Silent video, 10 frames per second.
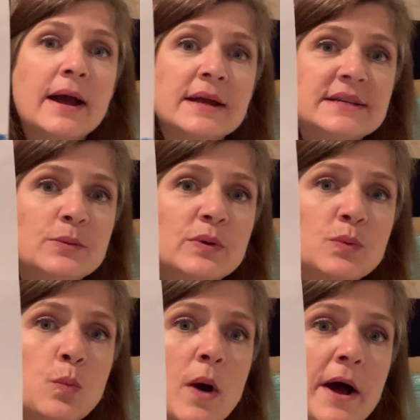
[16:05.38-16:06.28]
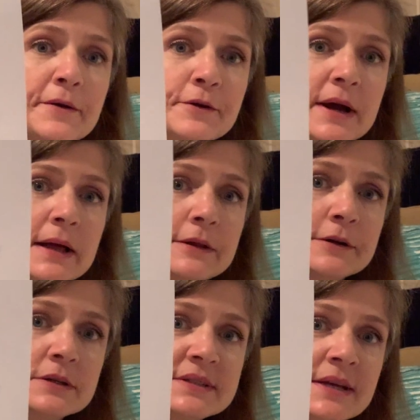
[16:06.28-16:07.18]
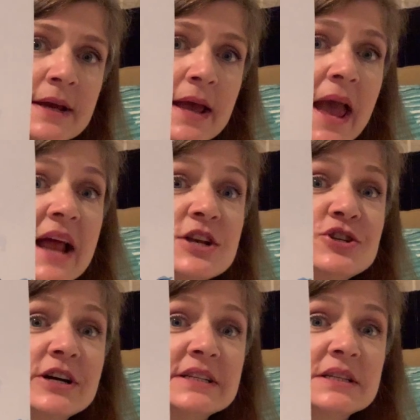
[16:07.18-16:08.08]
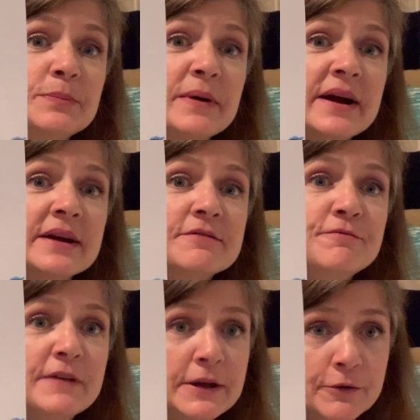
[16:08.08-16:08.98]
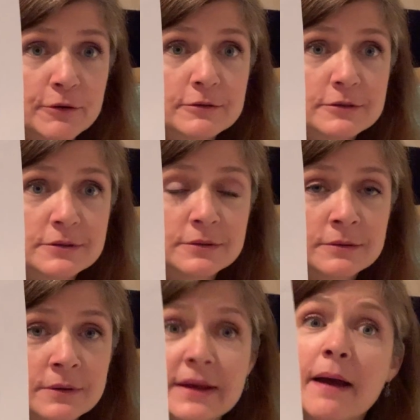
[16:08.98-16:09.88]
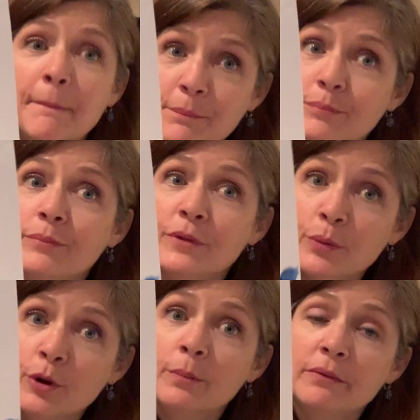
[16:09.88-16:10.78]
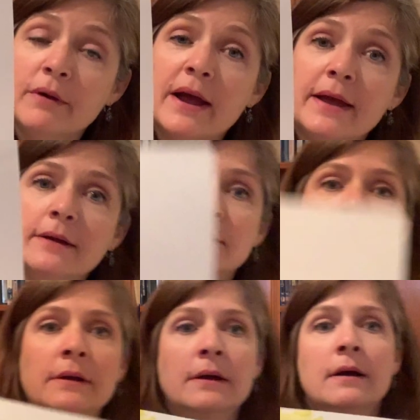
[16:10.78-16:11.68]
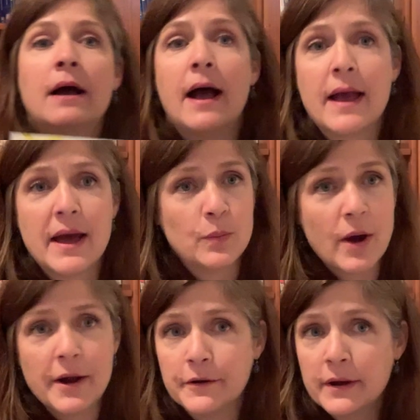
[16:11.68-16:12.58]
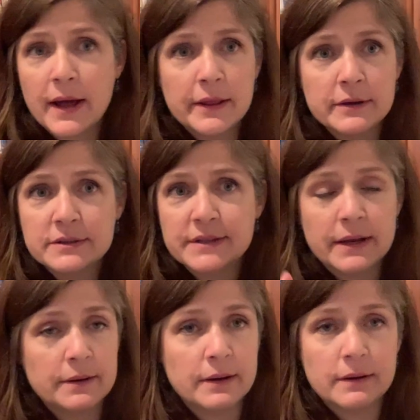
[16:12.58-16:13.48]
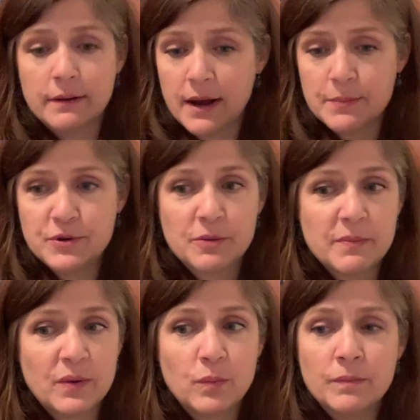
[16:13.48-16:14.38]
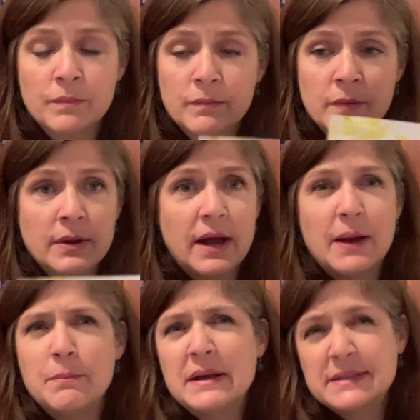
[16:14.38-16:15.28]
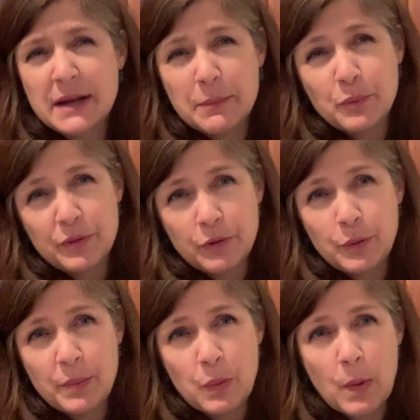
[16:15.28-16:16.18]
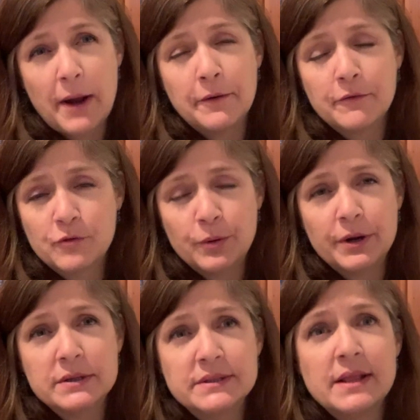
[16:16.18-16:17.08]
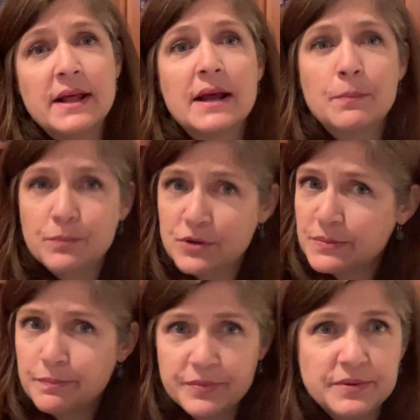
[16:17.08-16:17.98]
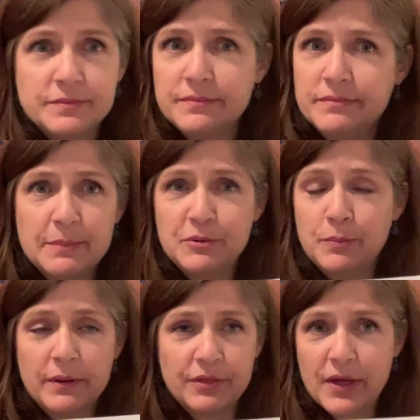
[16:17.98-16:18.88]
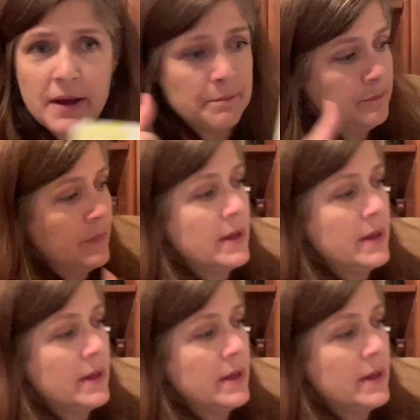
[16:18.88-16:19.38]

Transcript: I did with watercolors and just my fingers. Yep, you heard me right. I had watercolors and I mixed it up with a little bit of water, of course, and then I just dipped my thumb